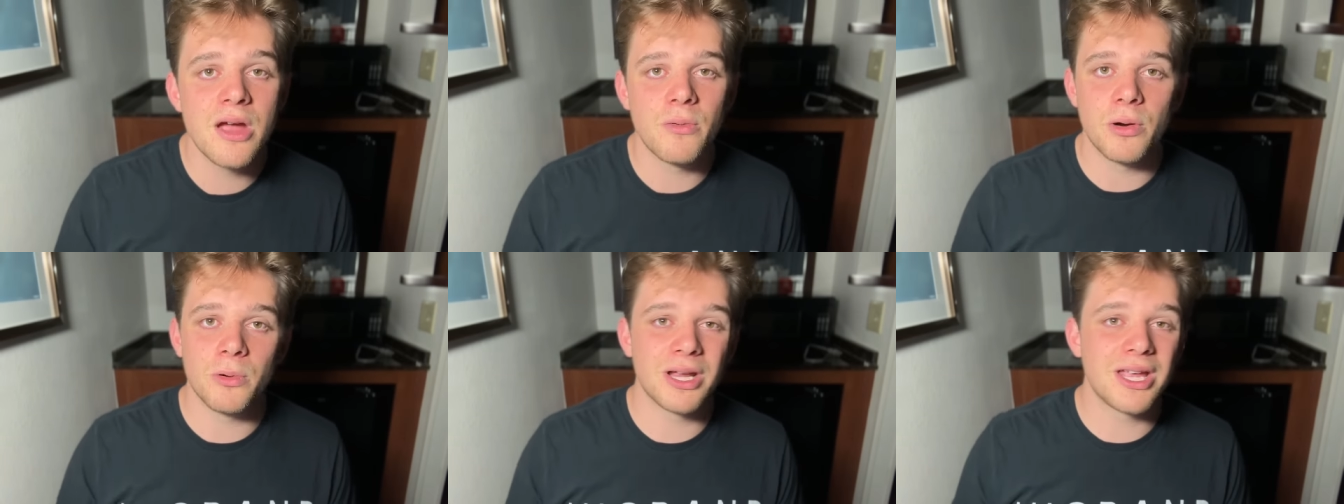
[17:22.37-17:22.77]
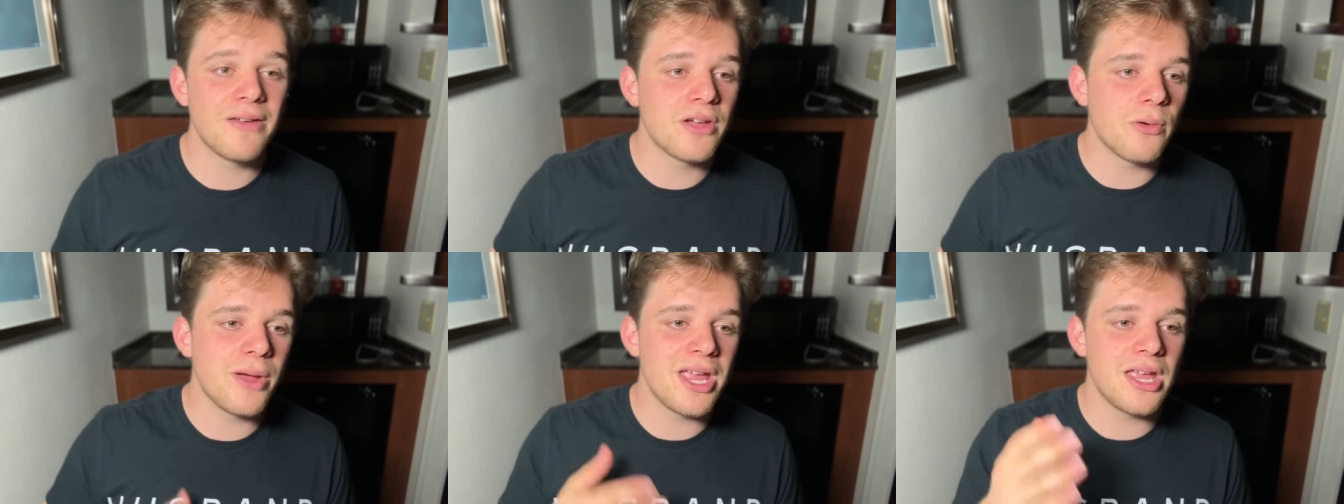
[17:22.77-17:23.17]
where we're
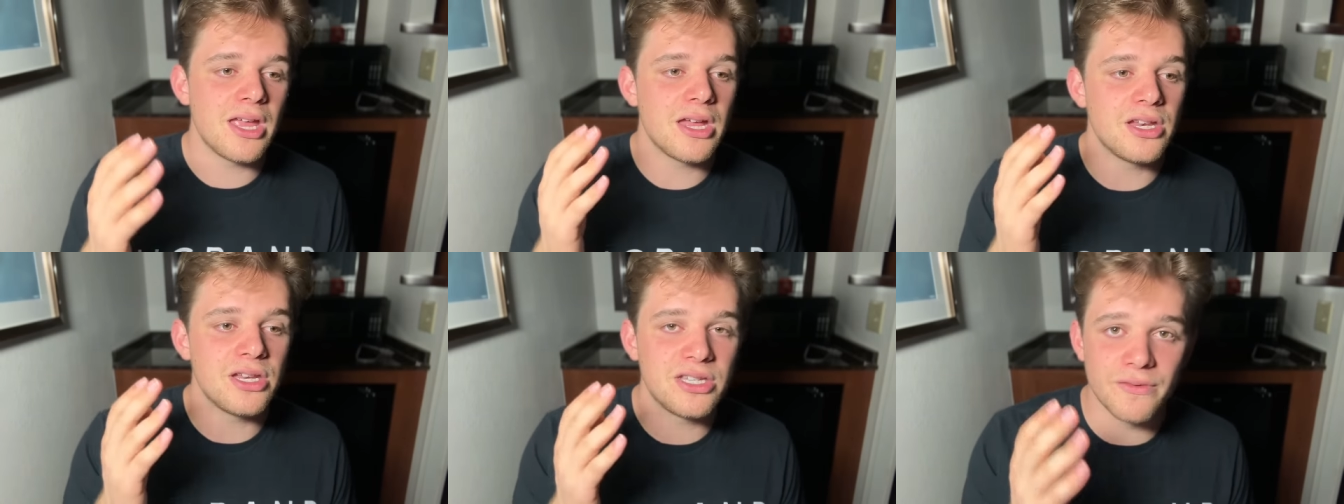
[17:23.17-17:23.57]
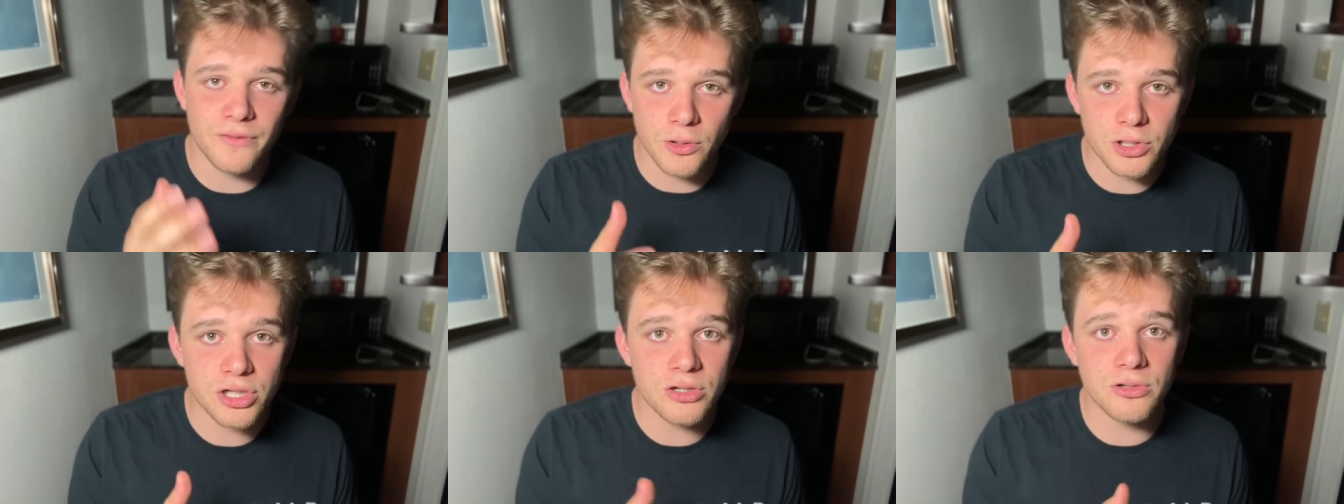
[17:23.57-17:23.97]
giving away
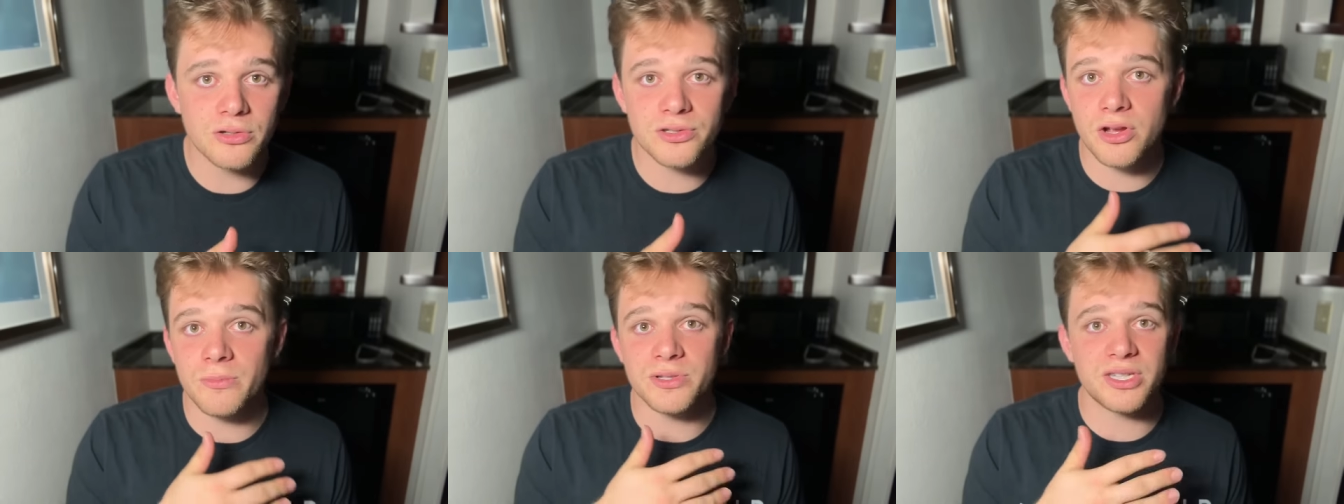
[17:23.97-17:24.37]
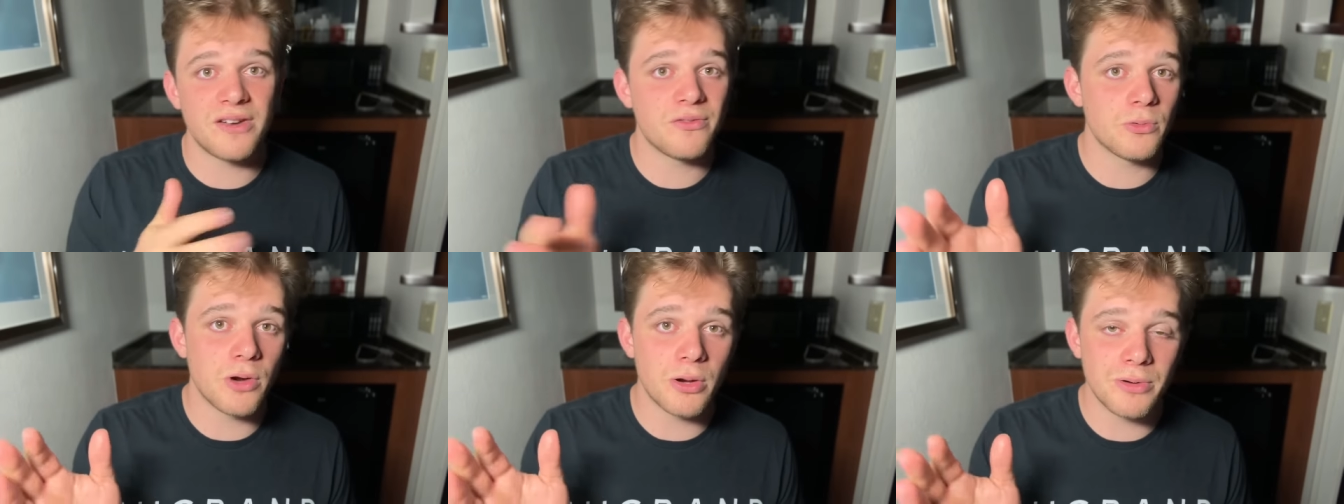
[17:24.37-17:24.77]
devotionals almost
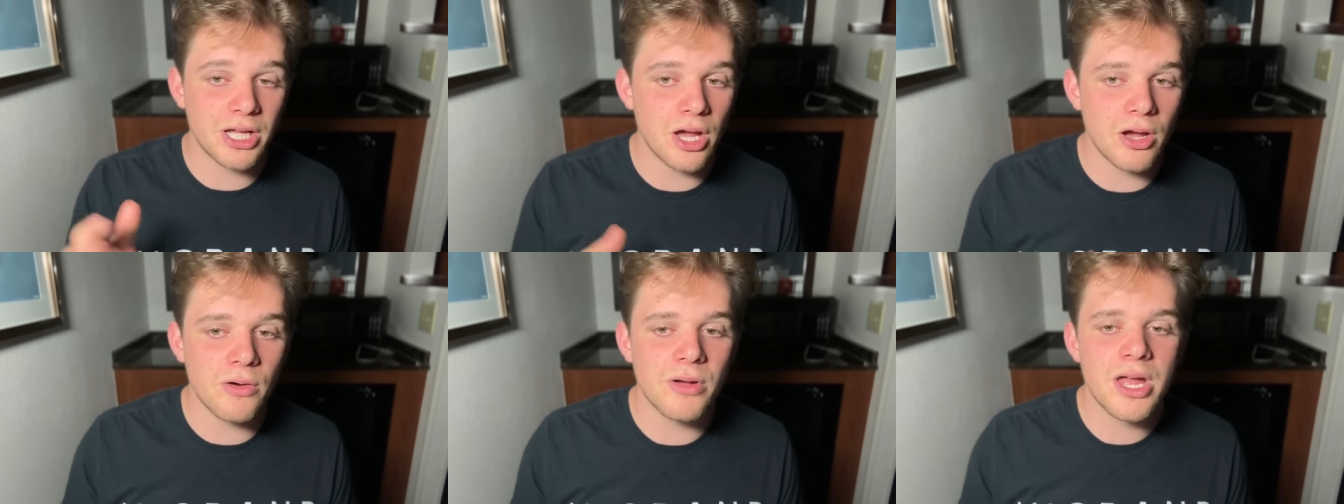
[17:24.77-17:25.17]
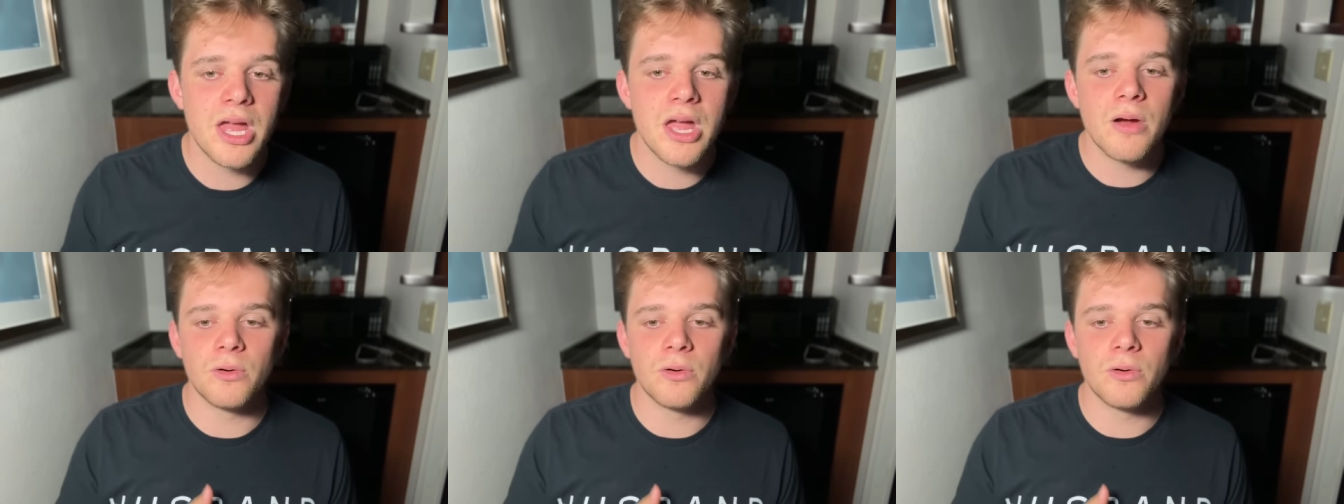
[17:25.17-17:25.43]
everywhere we go.